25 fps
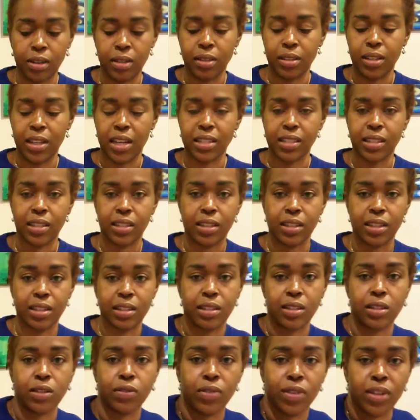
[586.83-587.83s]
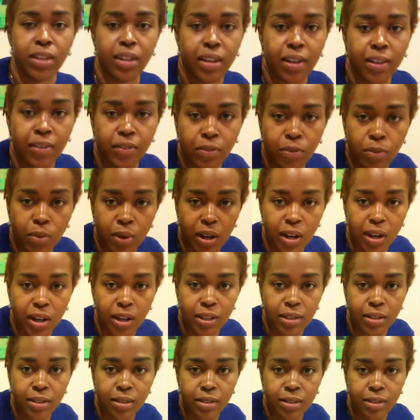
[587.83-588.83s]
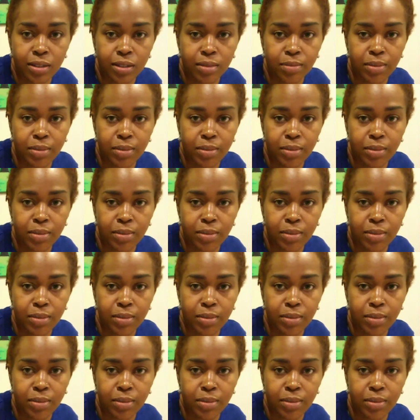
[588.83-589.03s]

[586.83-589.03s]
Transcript: doesn't this Three of Wands,